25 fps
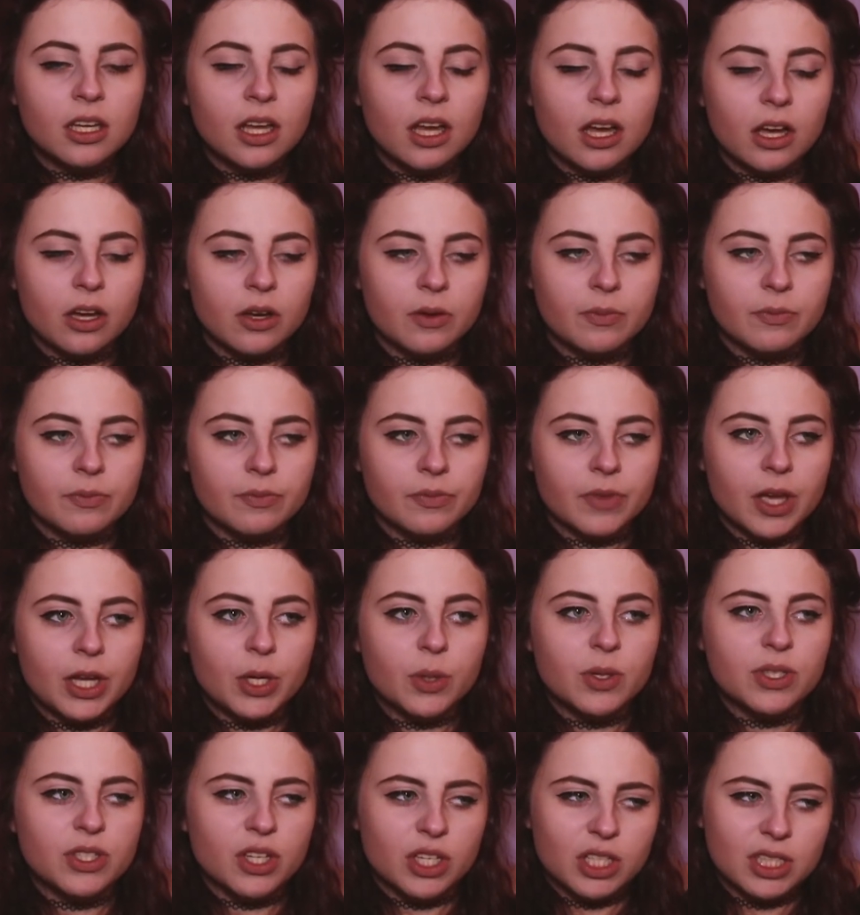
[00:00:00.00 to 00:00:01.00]
I
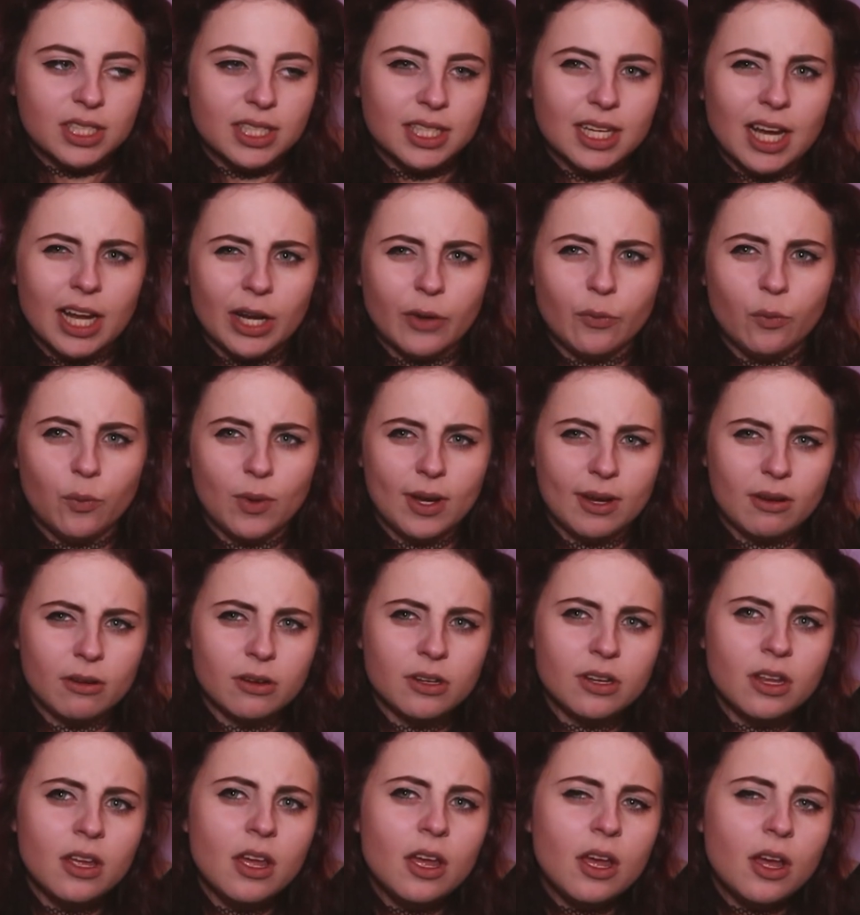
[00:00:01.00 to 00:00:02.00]
know it sounds like kind of
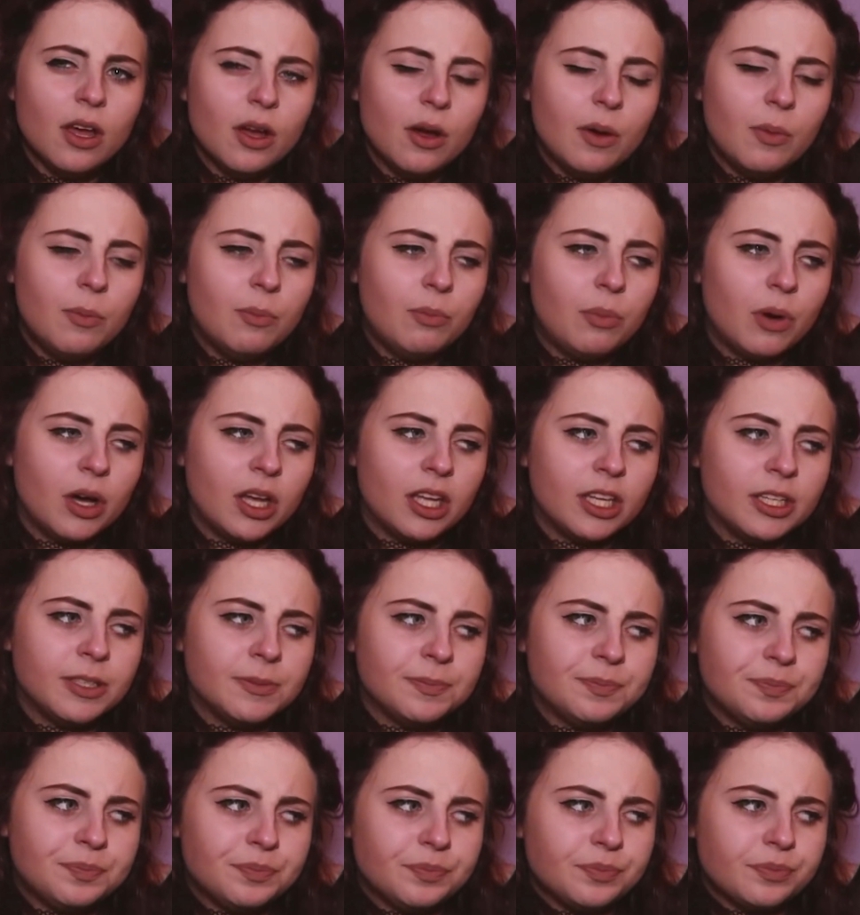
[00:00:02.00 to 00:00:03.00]
weird, but
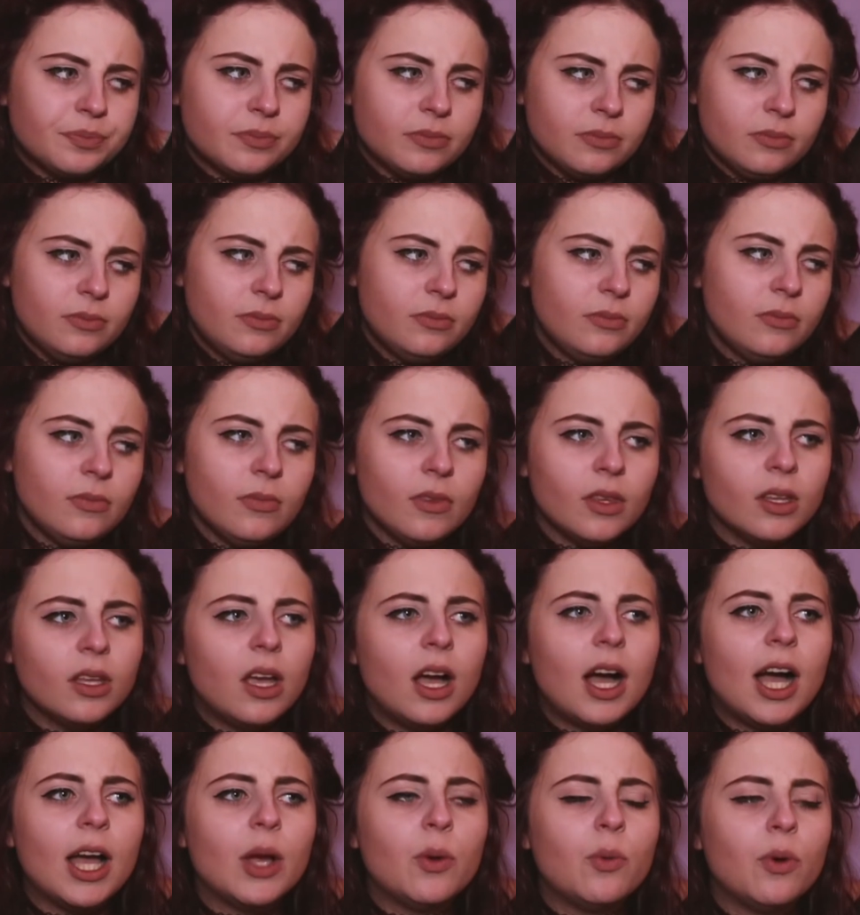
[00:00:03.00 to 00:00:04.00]

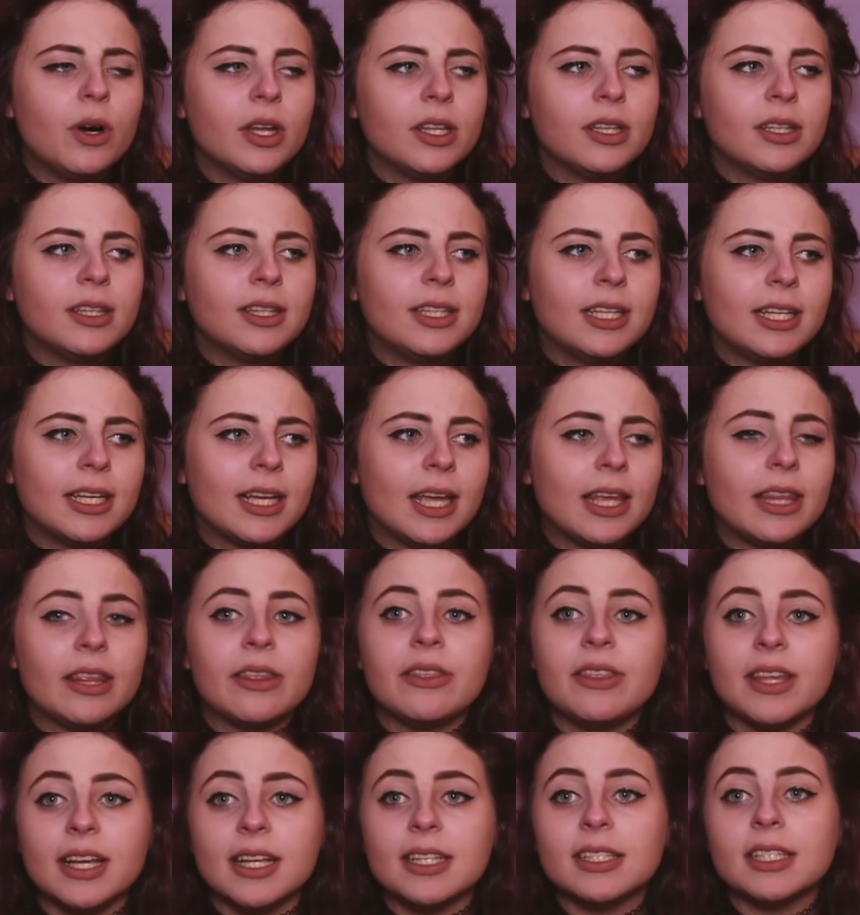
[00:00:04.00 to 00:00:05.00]
I want the
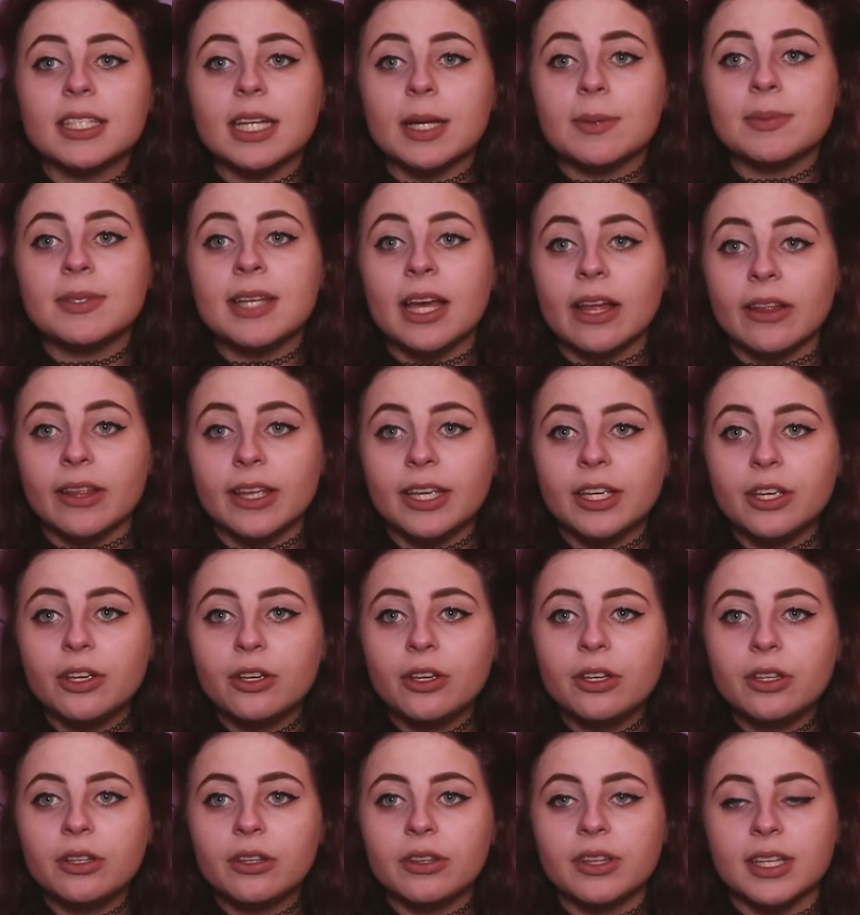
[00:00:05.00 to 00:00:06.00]
things that I'm telling
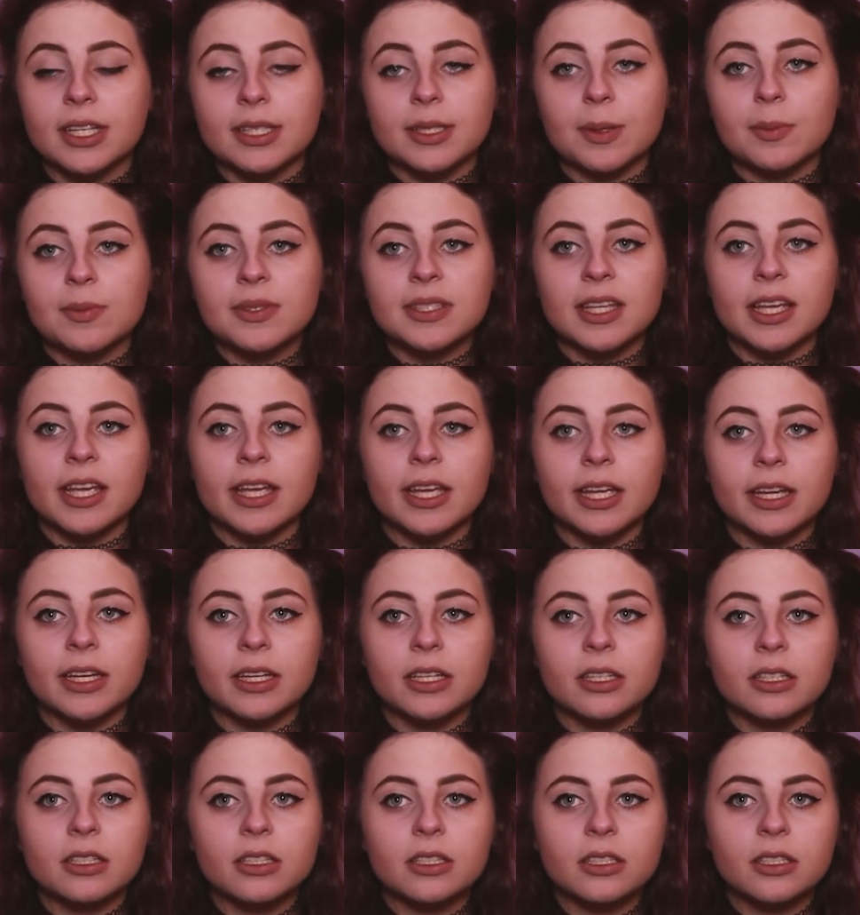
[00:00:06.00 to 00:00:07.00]
you, the things I'm
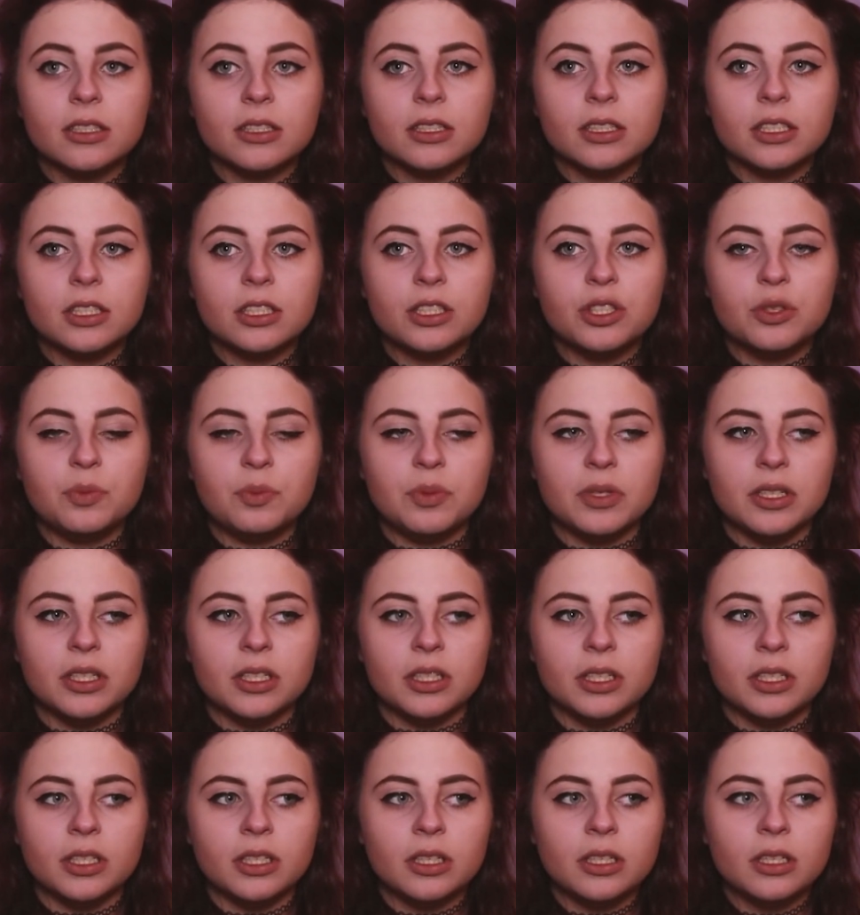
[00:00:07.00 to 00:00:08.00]
saying, to
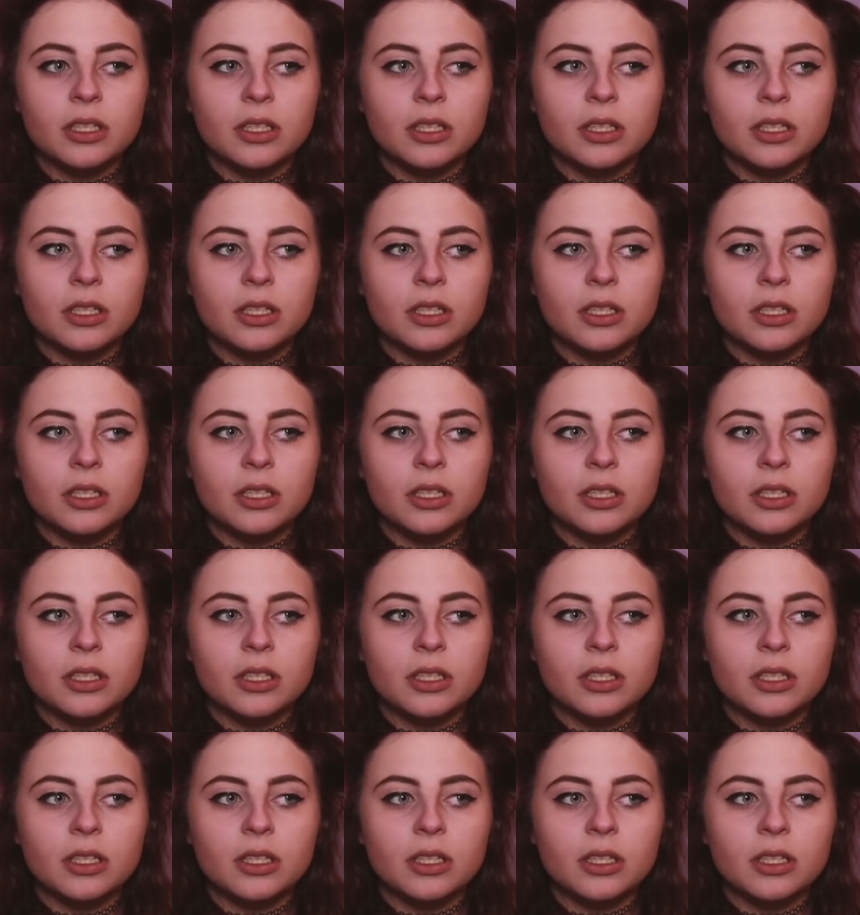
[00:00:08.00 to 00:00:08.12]
be